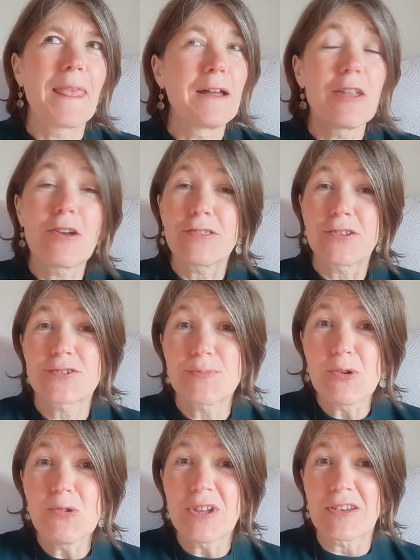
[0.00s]
like this
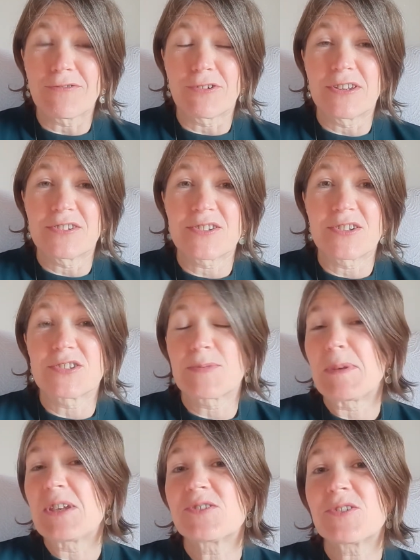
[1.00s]
morning, for instance,
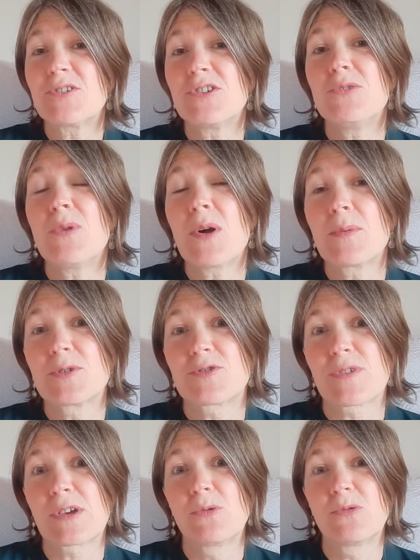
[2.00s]
because I knew I was
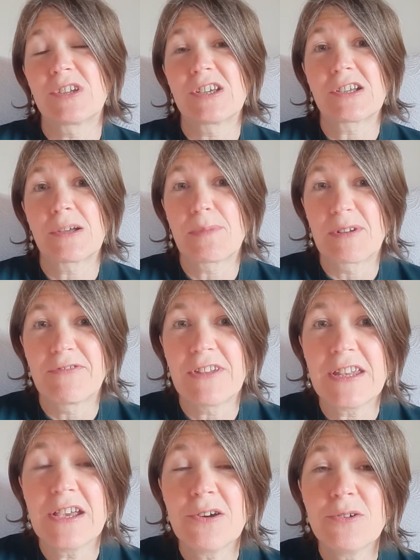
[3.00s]
recording a couple of
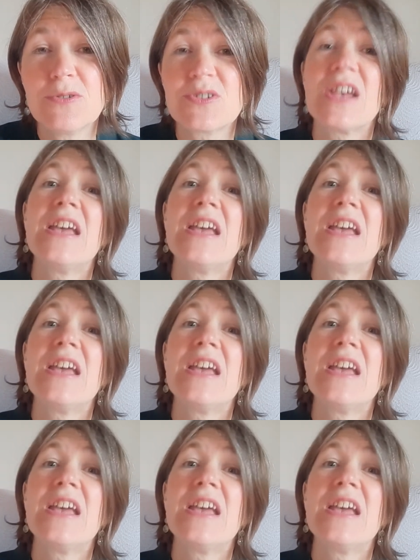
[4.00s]
videos